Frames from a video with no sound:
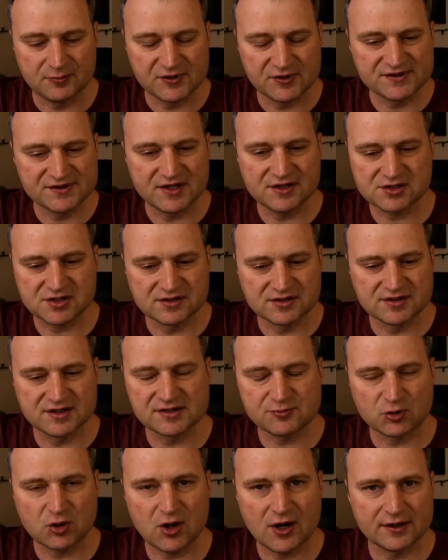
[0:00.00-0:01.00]
position
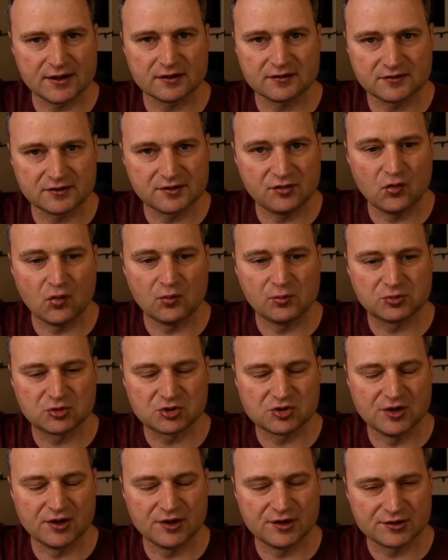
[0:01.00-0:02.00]
this product to
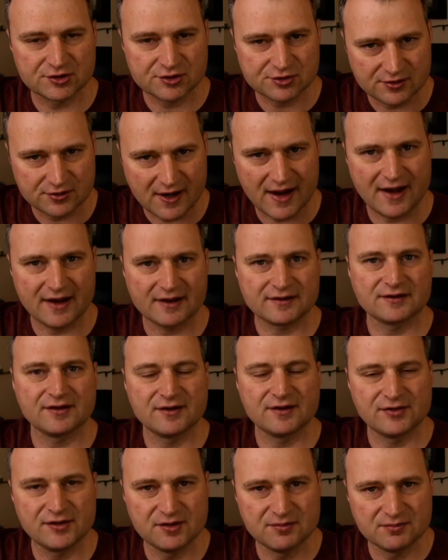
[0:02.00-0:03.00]
attract
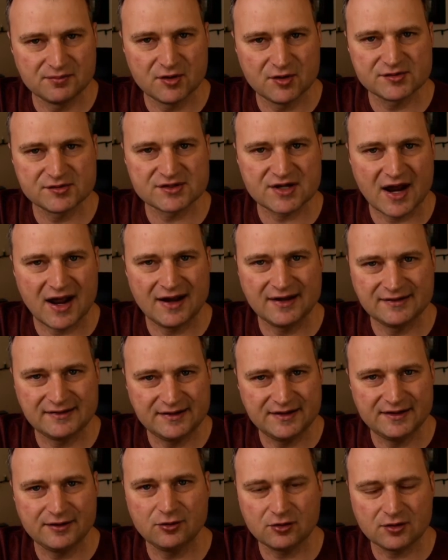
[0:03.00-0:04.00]
the most
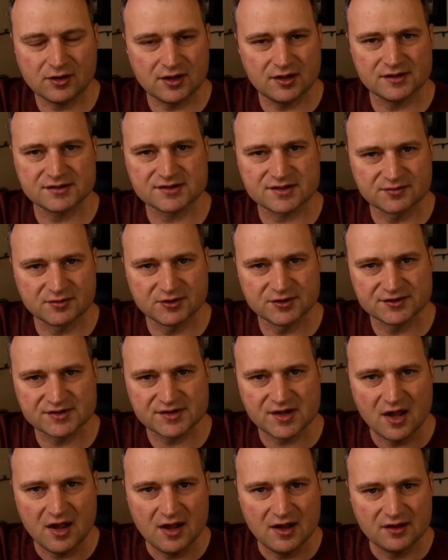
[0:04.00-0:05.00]
ideal
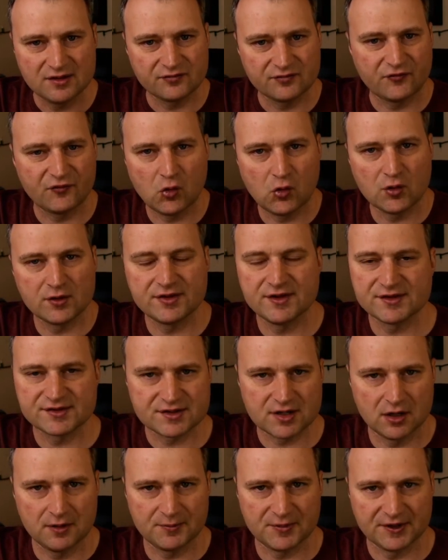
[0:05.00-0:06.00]
customers for
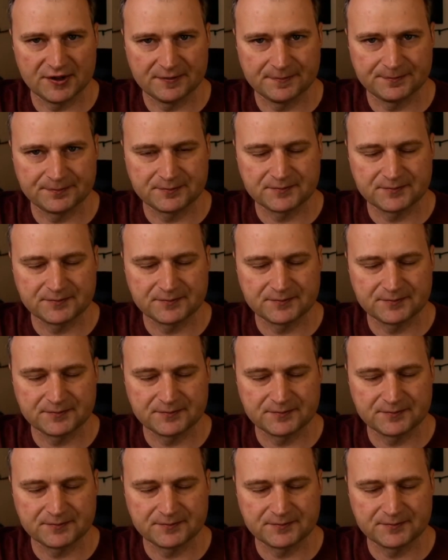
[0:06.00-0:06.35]
this company.